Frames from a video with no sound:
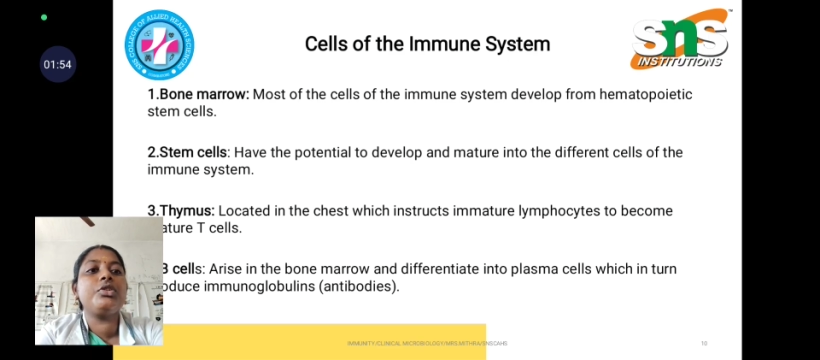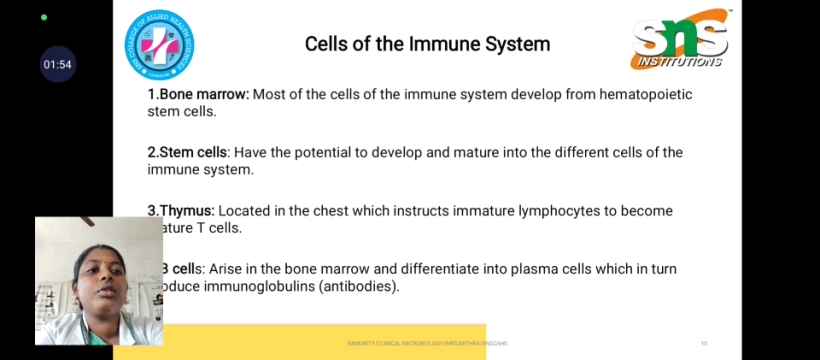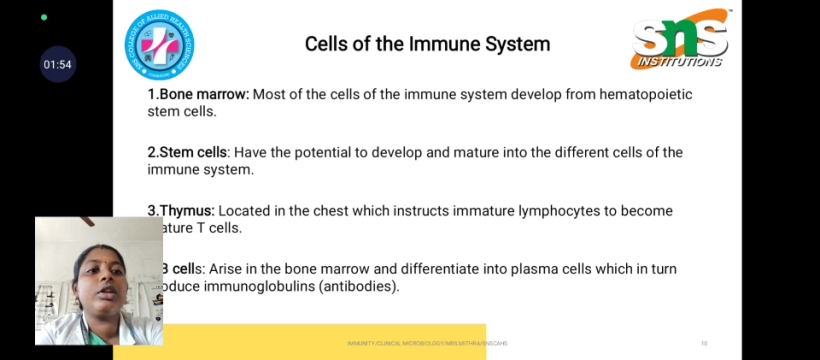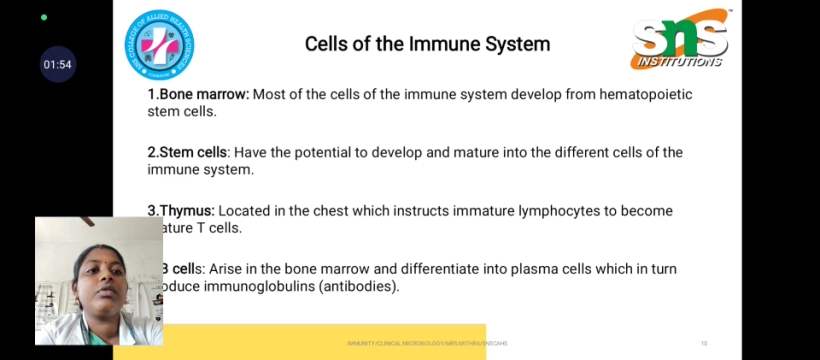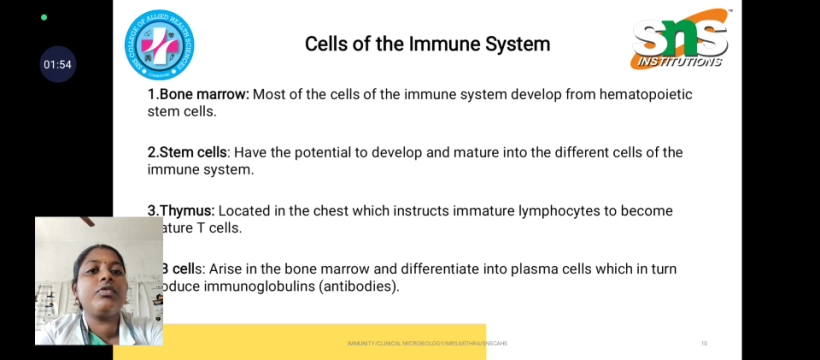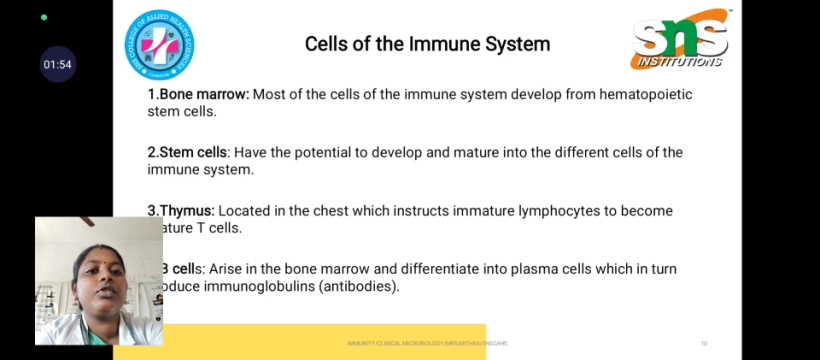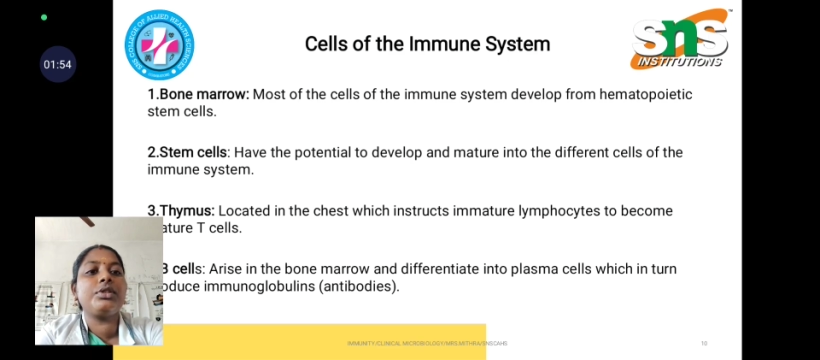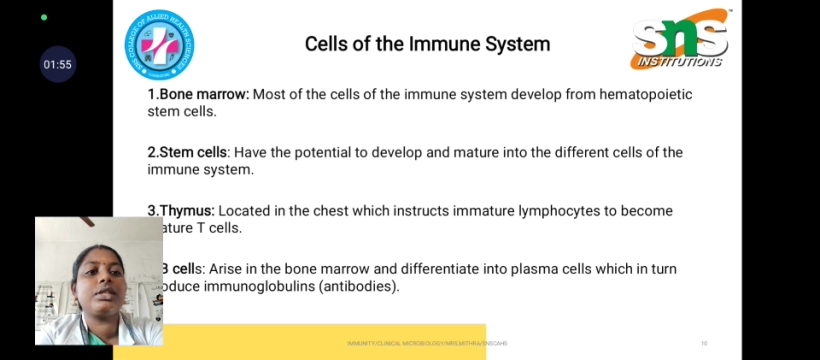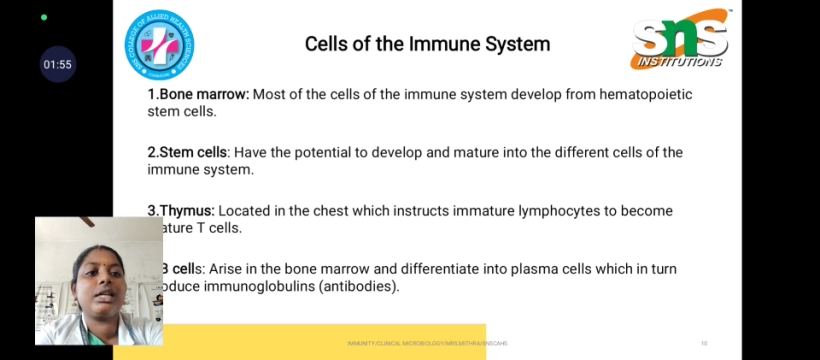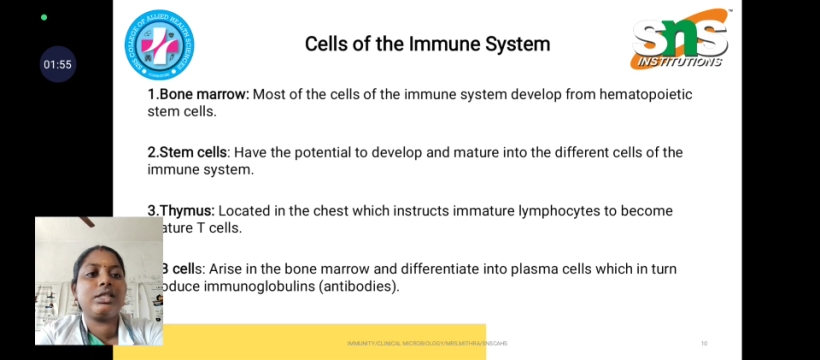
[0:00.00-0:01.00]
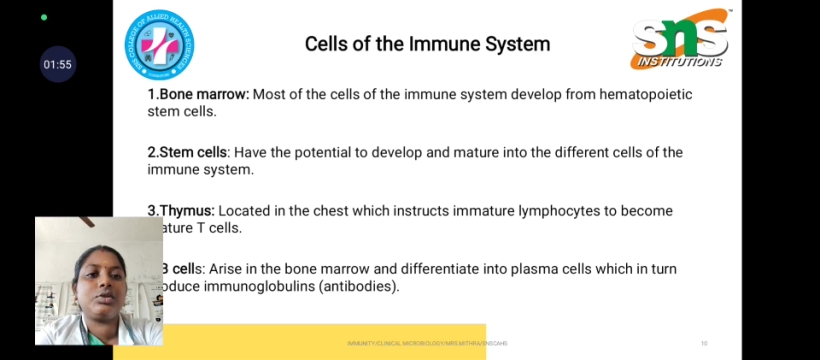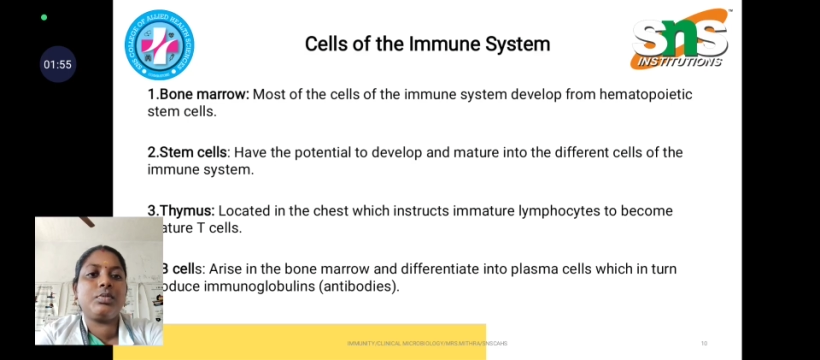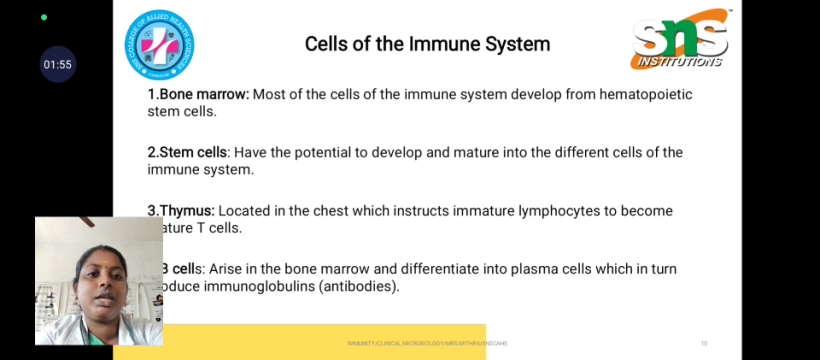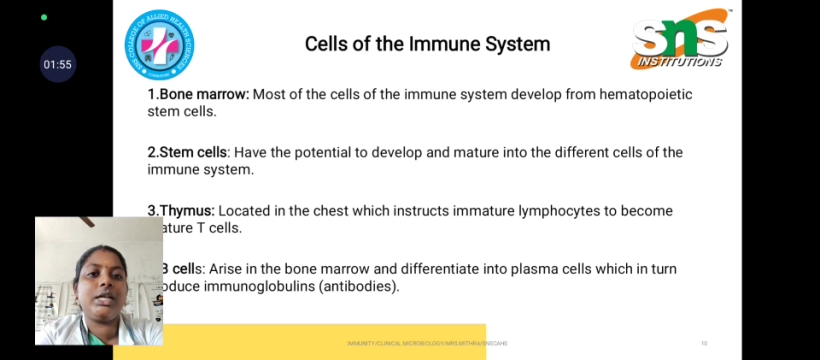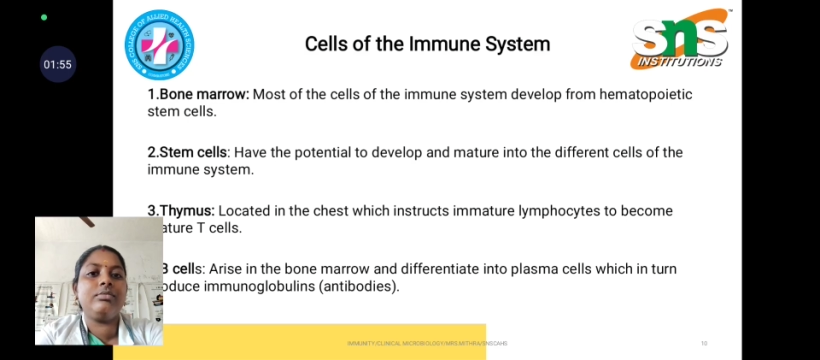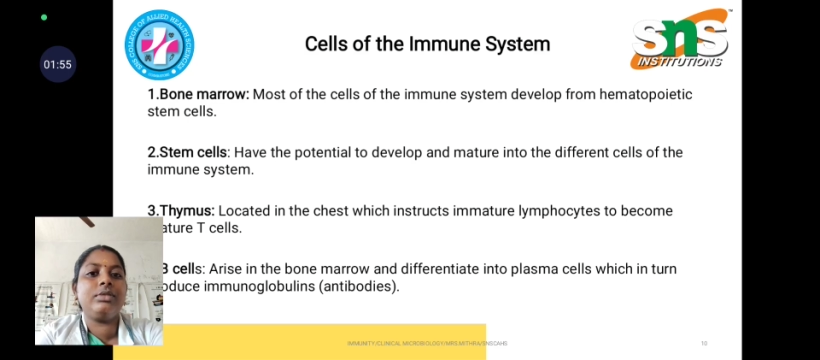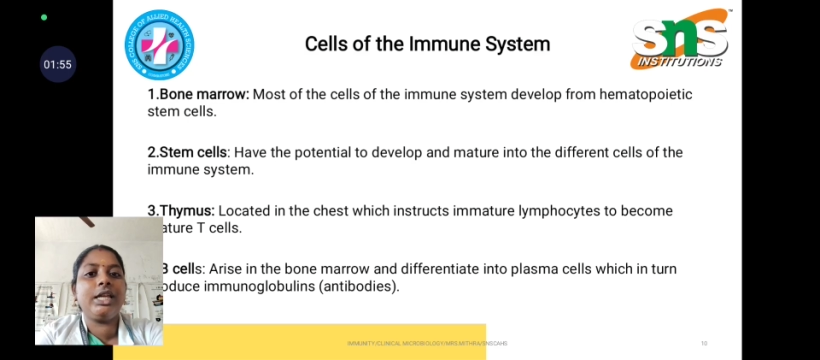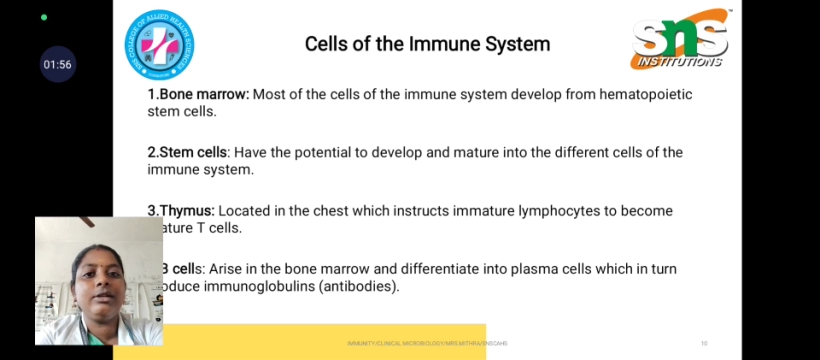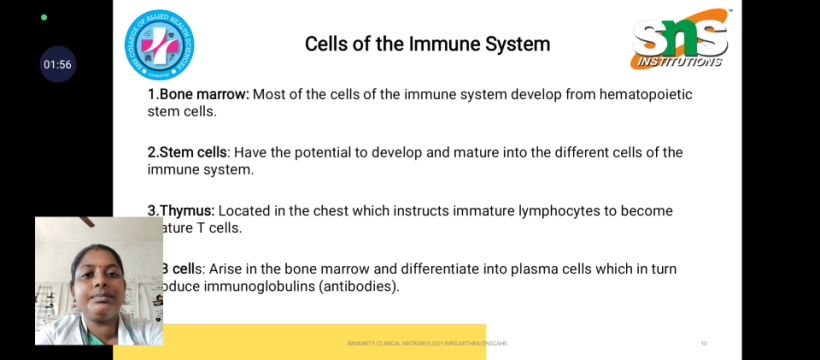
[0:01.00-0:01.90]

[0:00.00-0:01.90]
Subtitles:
lymphocytes to become the